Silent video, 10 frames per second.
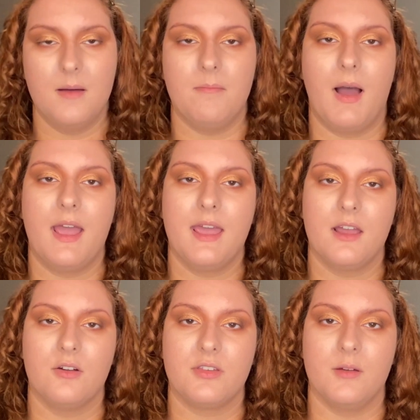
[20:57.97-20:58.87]
My
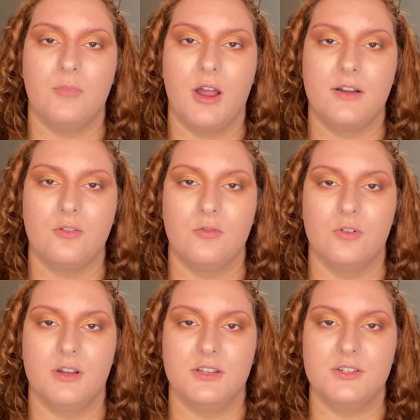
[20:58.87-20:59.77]
hair is a brighter
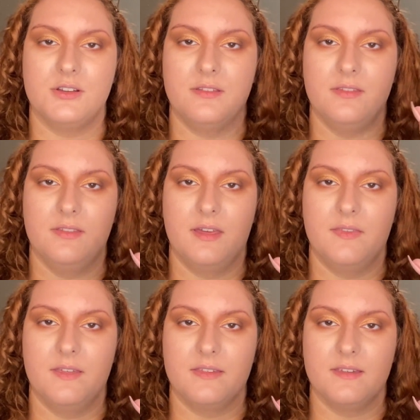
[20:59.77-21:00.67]
orange than
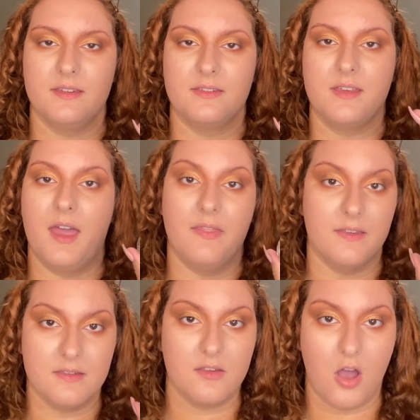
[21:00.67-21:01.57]
this is, and
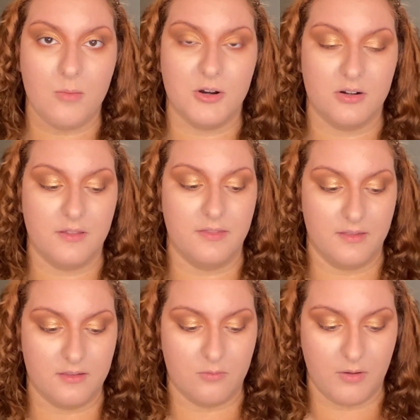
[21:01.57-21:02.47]
this is Auburn.
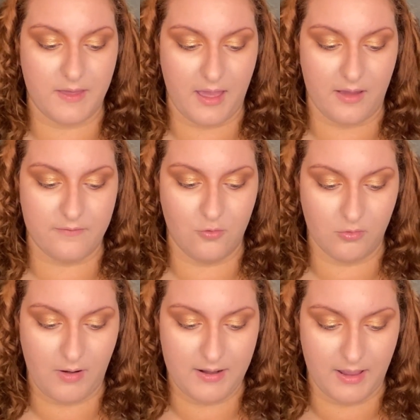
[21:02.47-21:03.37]
This is what they have for
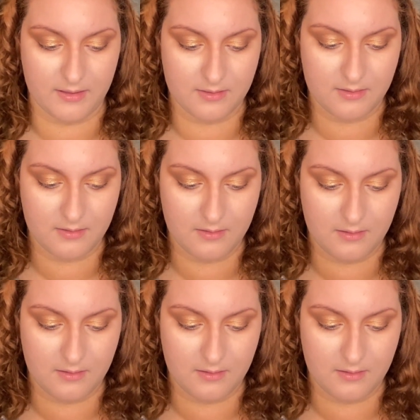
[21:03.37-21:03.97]
redheads.